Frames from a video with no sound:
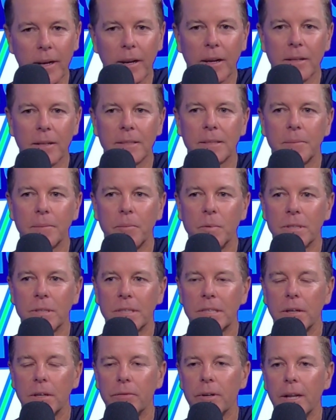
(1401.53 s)
and he was a
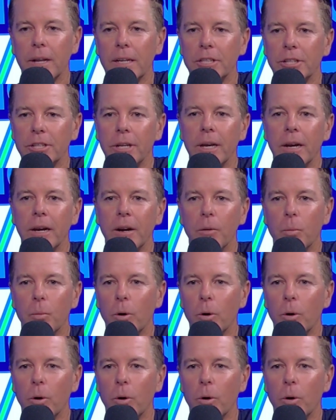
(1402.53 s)
civil engineer,